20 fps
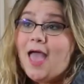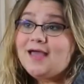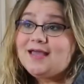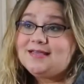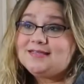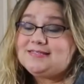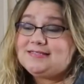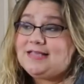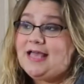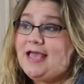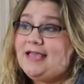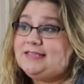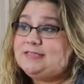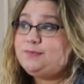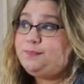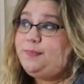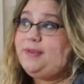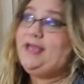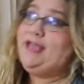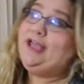a size
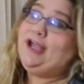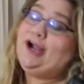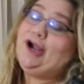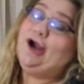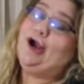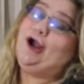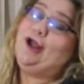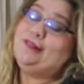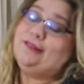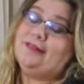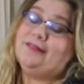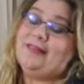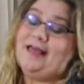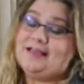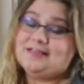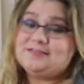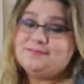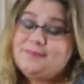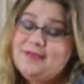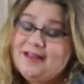bigger, and then
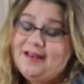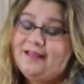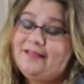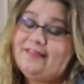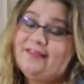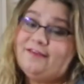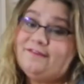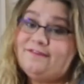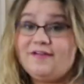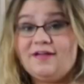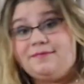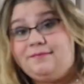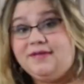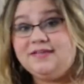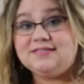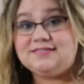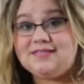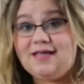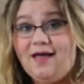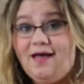last minute they found my
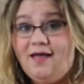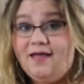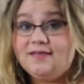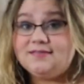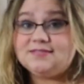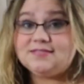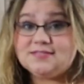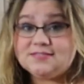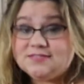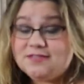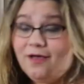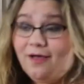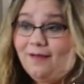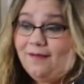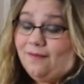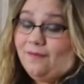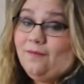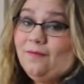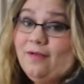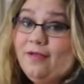size,
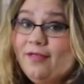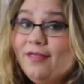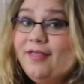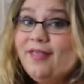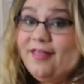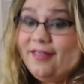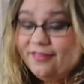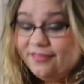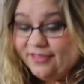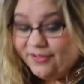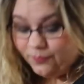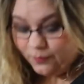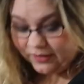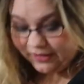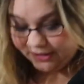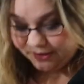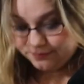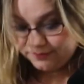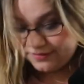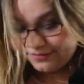so they
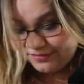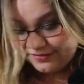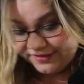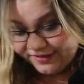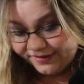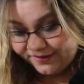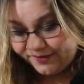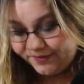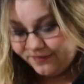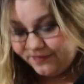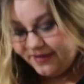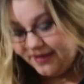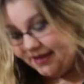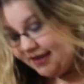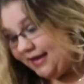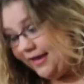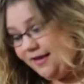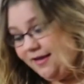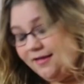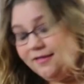work with you
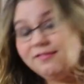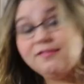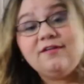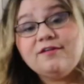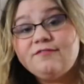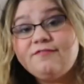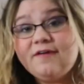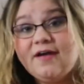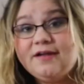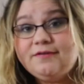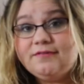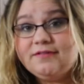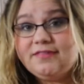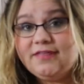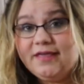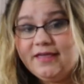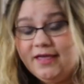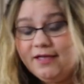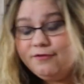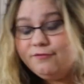and they'll find what
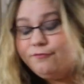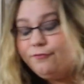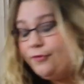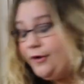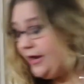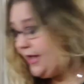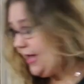they can for